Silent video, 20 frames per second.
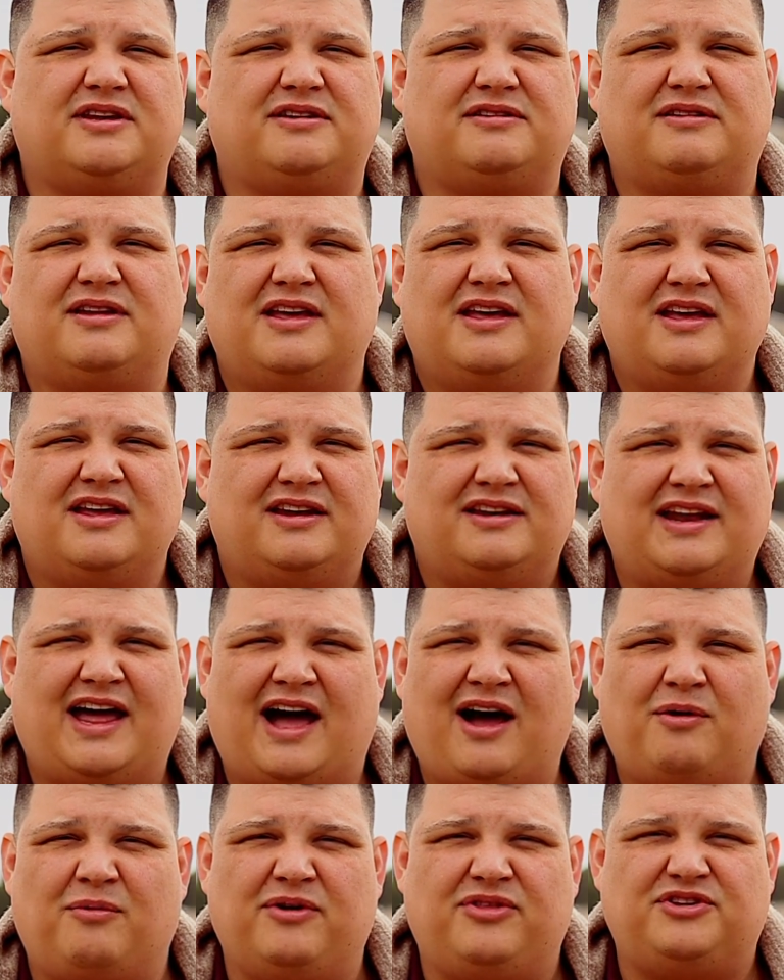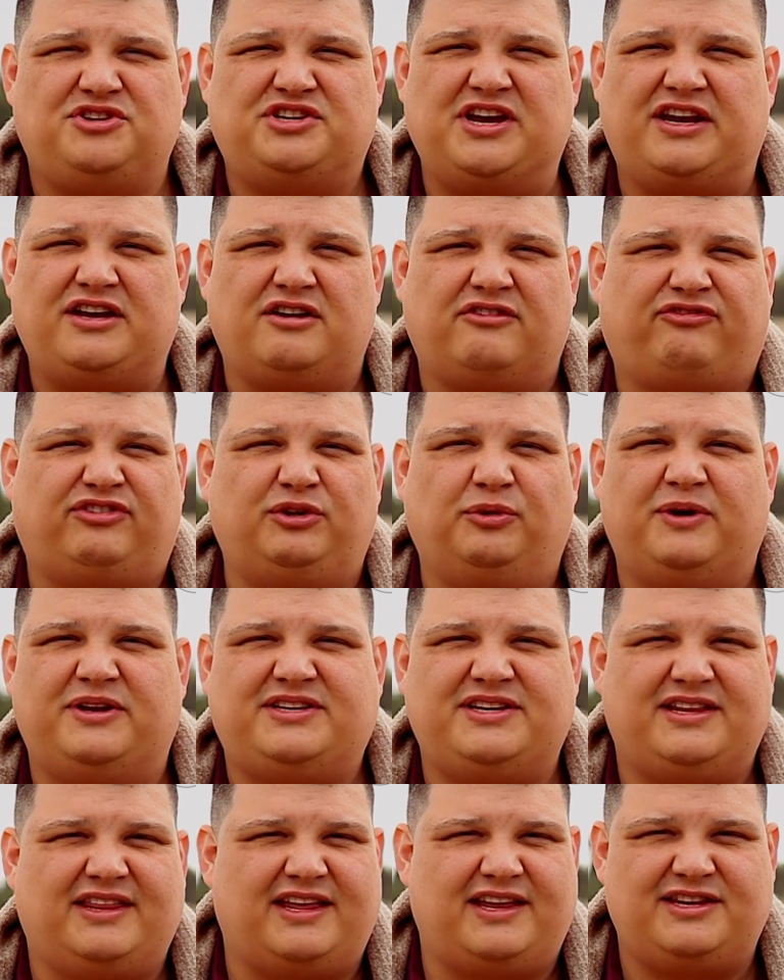And now with gender
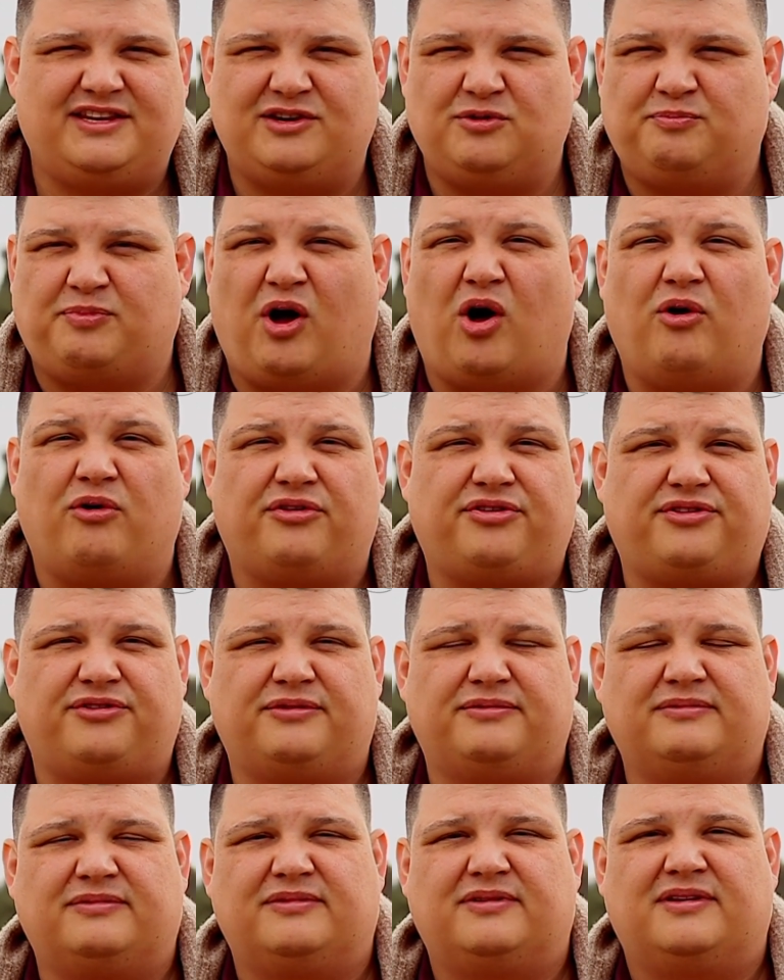fluidity, they do both.